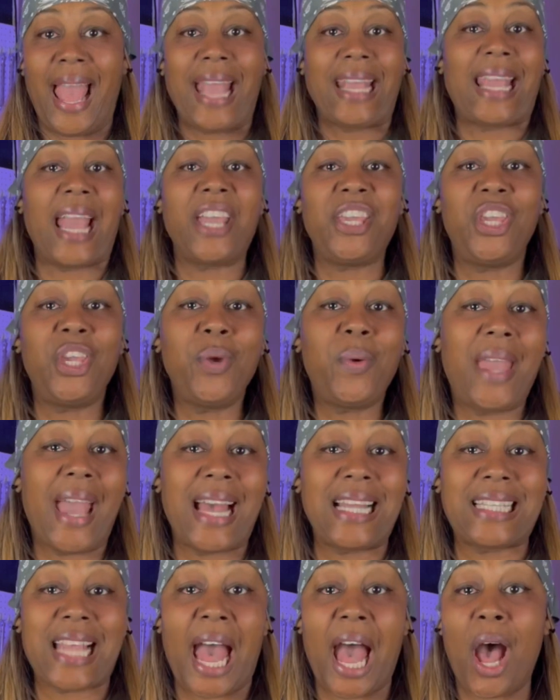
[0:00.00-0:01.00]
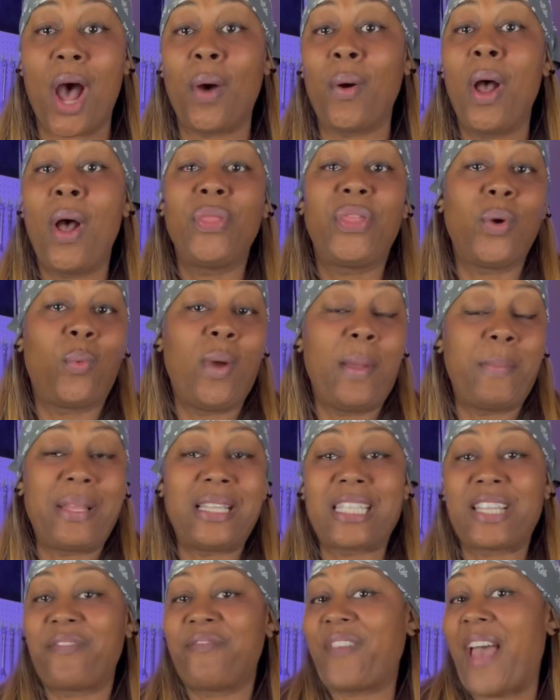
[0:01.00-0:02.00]
Can you guess how the
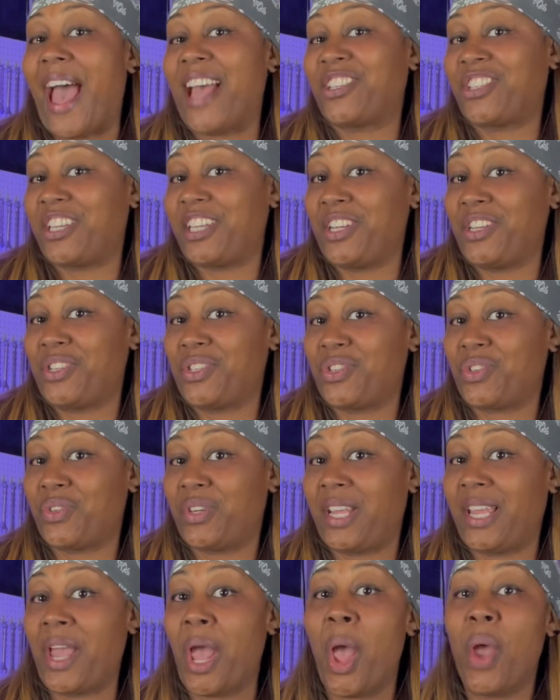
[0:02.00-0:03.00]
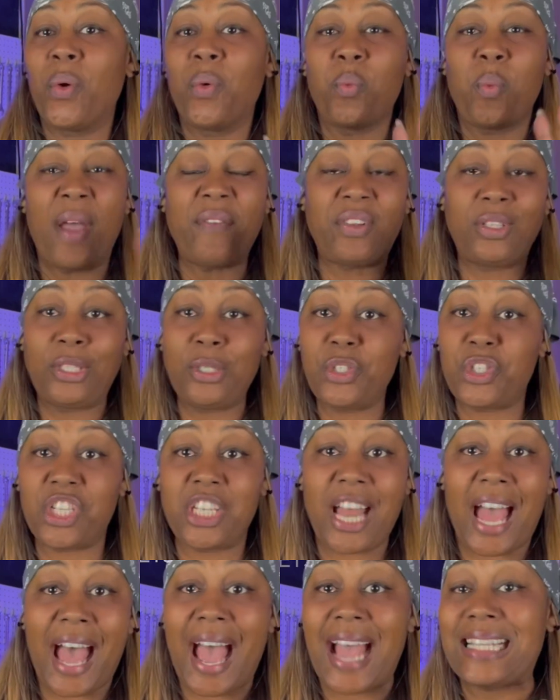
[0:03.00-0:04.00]
women's fashion industry
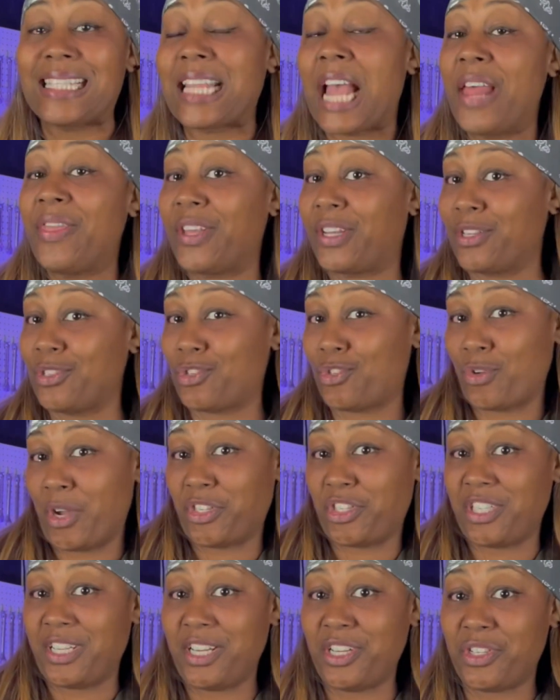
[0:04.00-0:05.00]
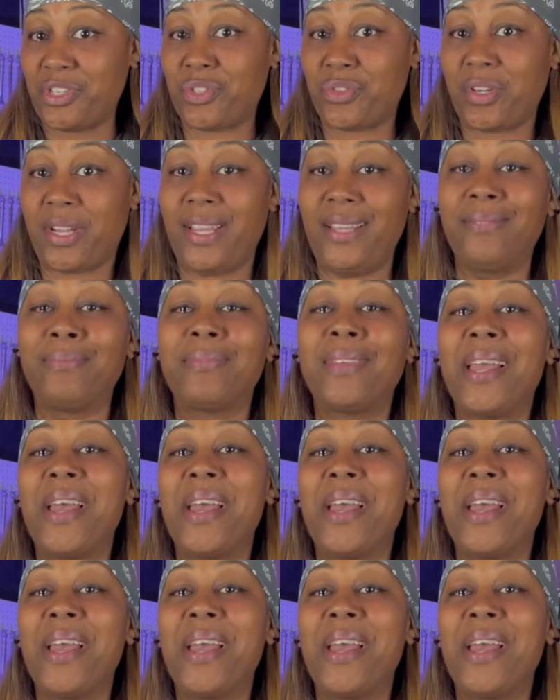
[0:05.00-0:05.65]
revolutionized the construction industry?